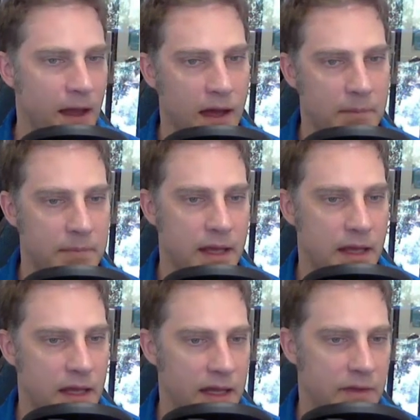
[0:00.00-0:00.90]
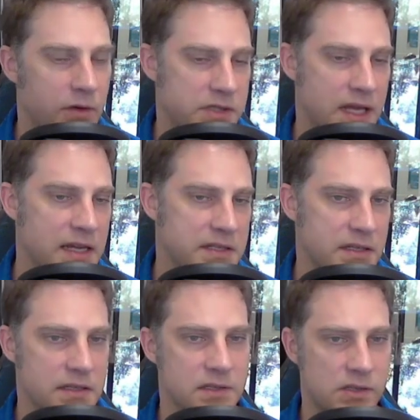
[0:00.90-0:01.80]
in those
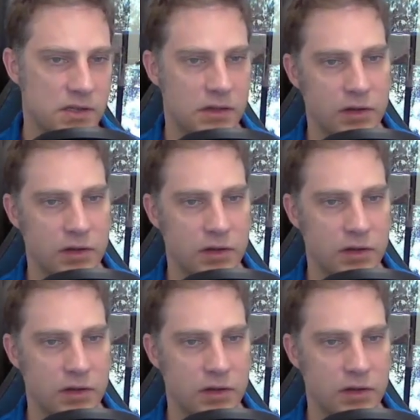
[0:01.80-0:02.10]
cases,